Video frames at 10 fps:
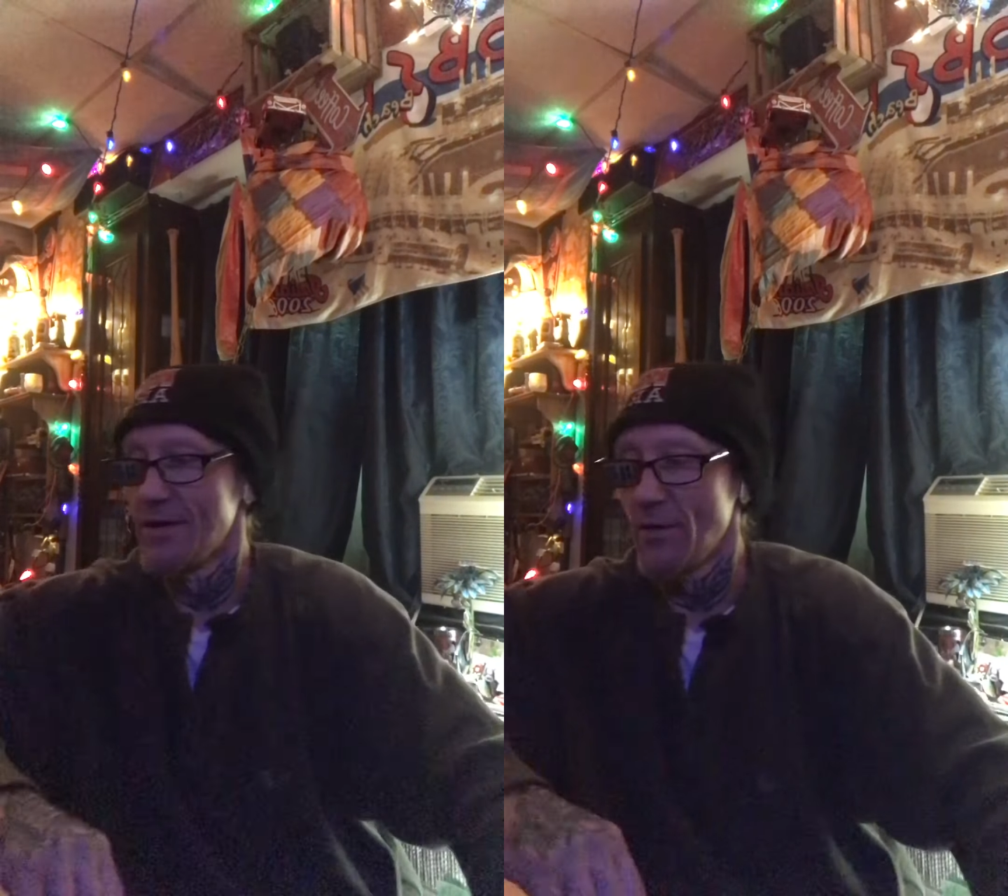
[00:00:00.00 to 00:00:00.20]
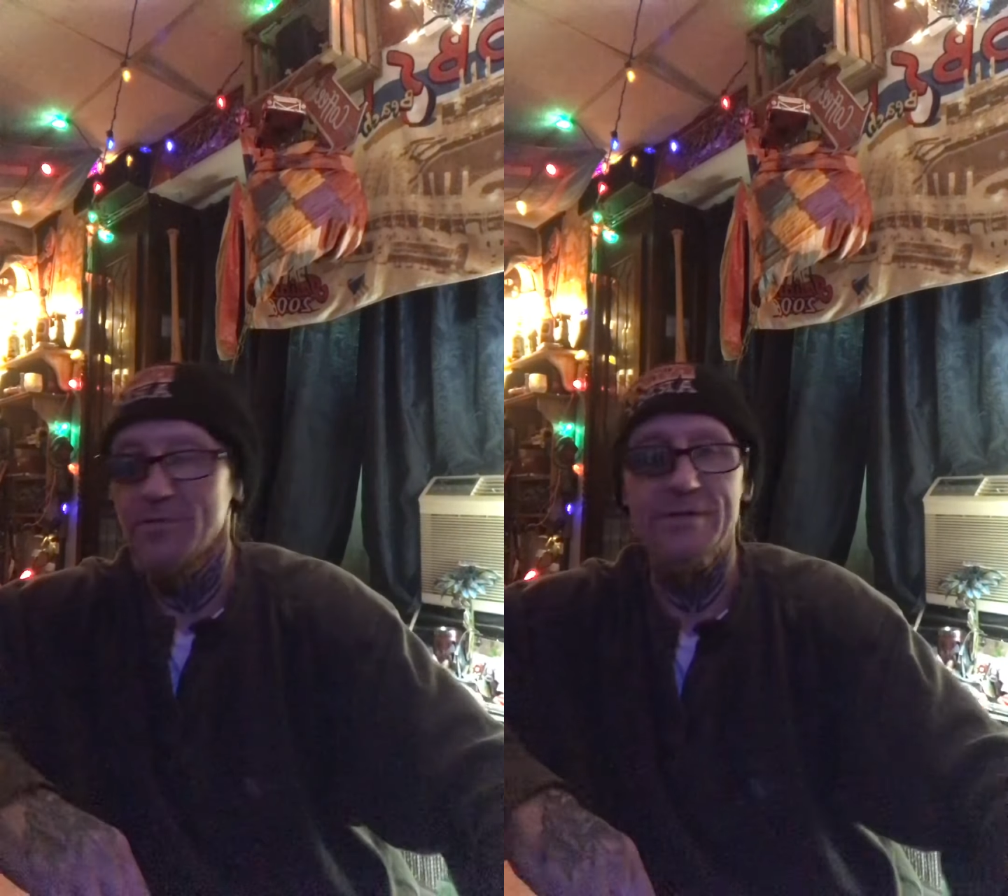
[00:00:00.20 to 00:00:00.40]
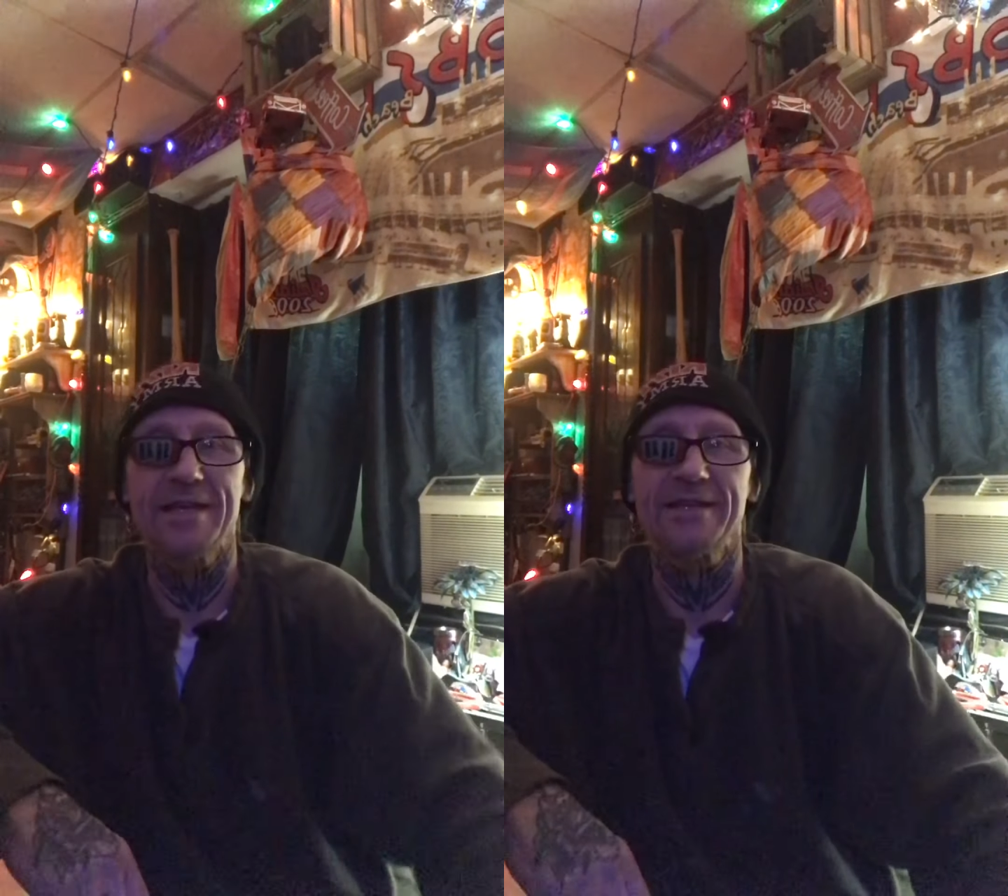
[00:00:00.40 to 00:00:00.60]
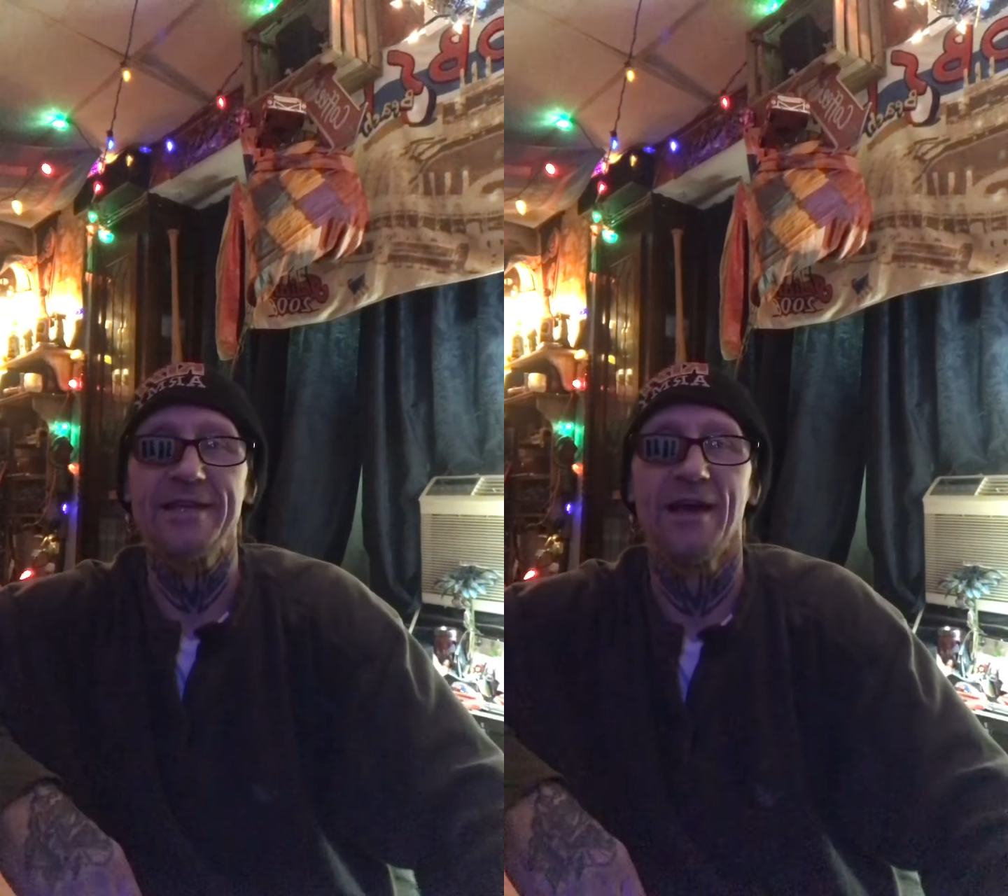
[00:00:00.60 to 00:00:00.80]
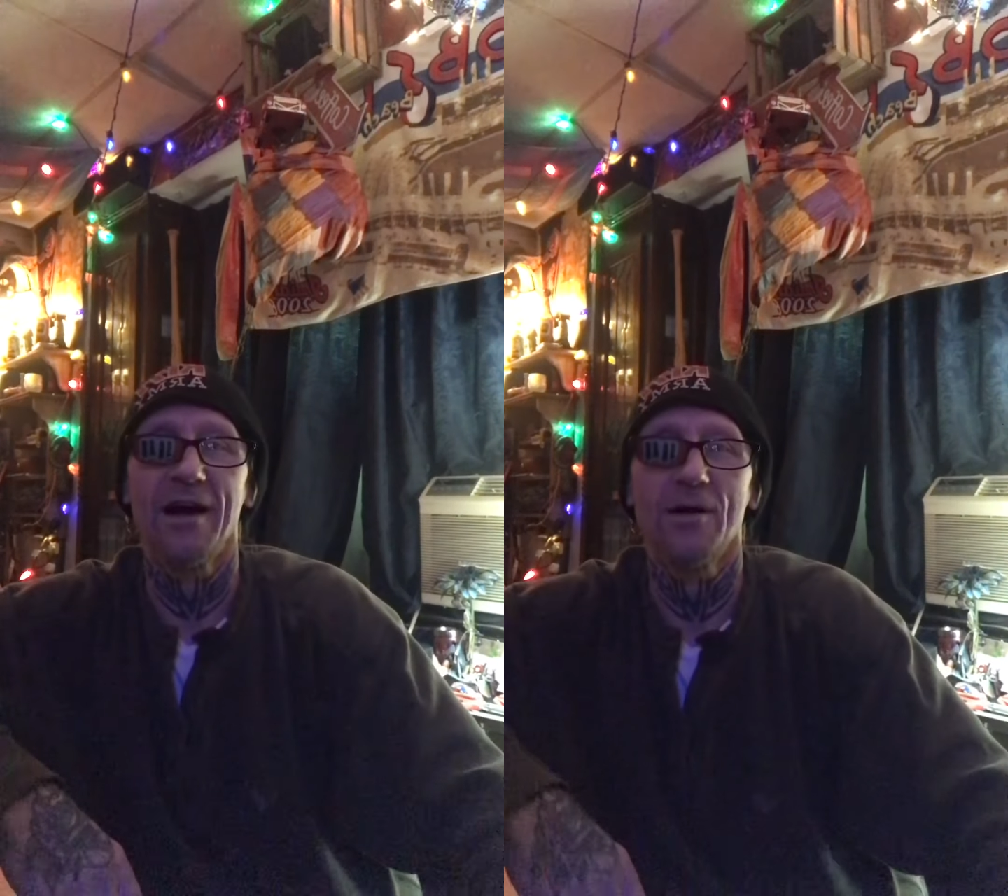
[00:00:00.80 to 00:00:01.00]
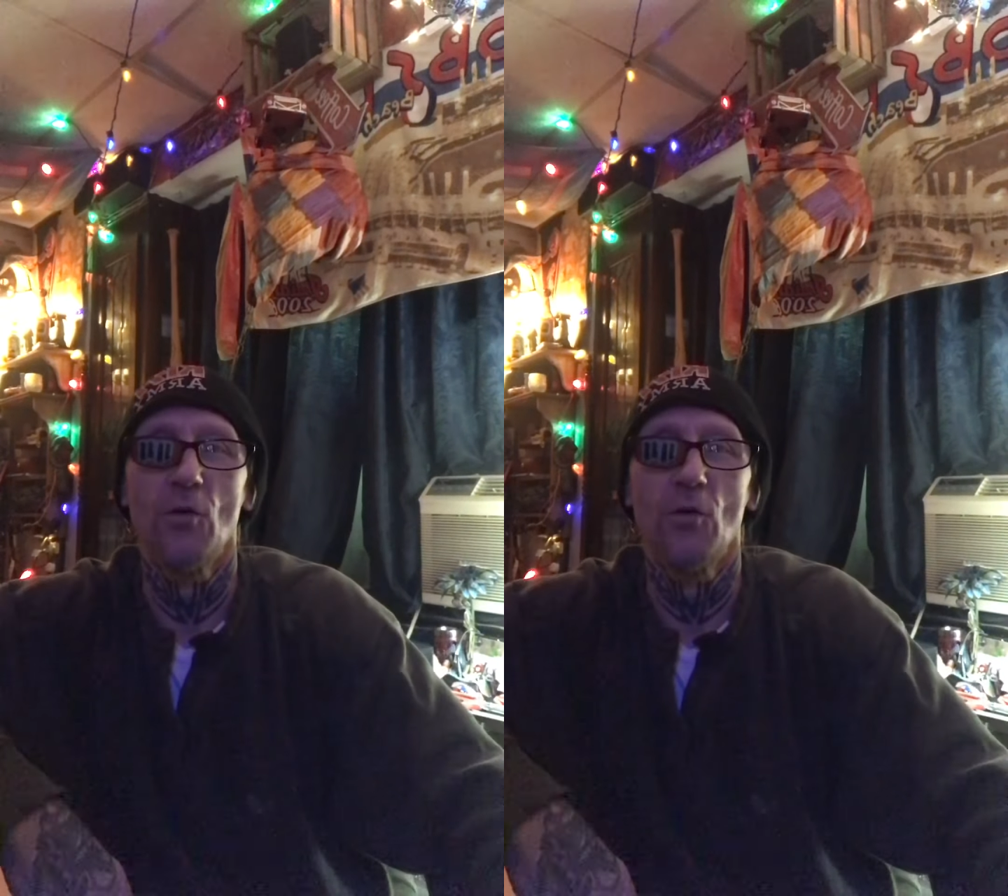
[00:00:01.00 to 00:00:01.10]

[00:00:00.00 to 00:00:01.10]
But what's at the uh,